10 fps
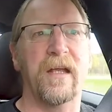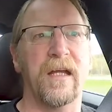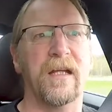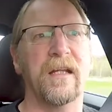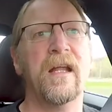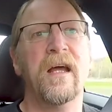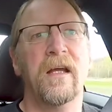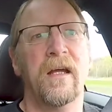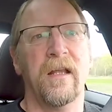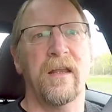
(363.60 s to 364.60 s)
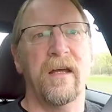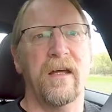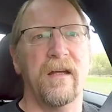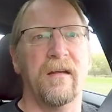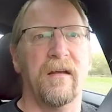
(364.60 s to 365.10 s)
in
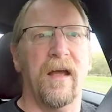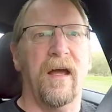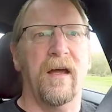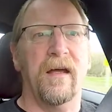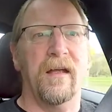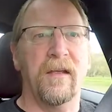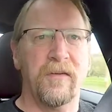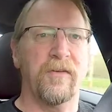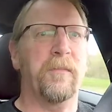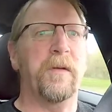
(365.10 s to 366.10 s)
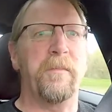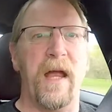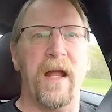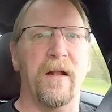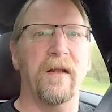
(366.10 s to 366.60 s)
the instrument
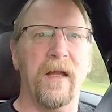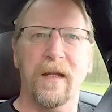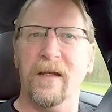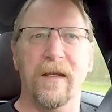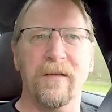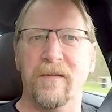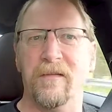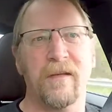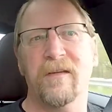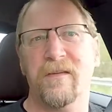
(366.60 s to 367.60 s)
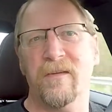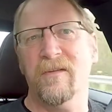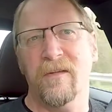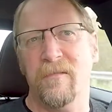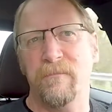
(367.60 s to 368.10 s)
panel, and it's
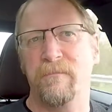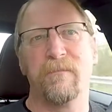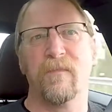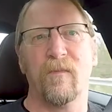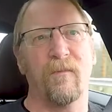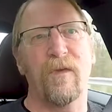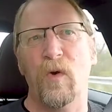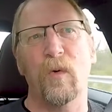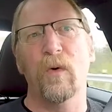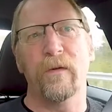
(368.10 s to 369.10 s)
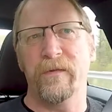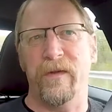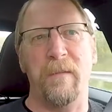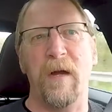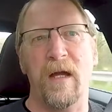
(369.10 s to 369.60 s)
just a cool
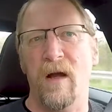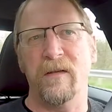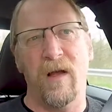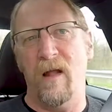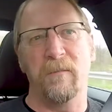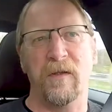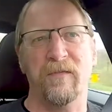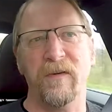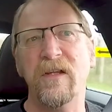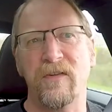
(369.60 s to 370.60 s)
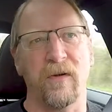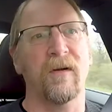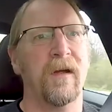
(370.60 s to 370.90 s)
semi-autonomous feature.